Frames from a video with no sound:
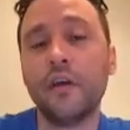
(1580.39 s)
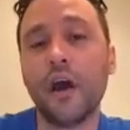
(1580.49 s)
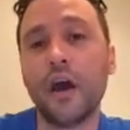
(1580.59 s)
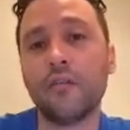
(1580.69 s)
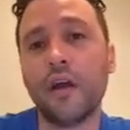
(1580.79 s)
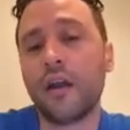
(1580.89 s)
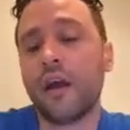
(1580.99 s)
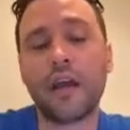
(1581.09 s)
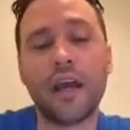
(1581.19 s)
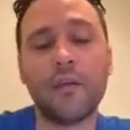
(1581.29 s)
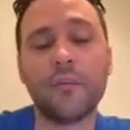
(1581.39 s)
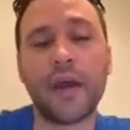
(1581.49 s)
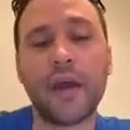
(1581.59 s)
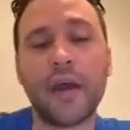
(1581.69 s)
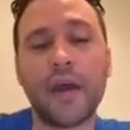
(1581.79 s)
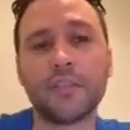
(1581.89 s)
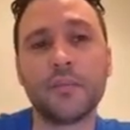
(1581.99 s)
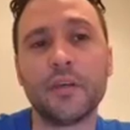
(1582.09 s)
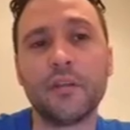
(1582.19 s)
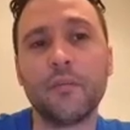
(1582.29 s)
not out of any bad
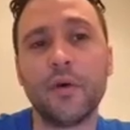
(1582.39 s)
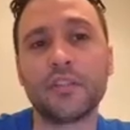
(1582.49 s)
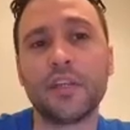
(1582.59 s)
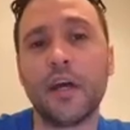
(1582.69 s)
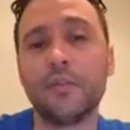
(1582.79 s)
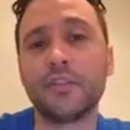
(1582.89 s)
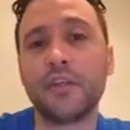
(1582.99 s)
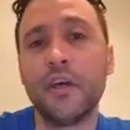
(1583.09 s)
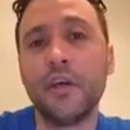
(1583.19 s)
reason, but most times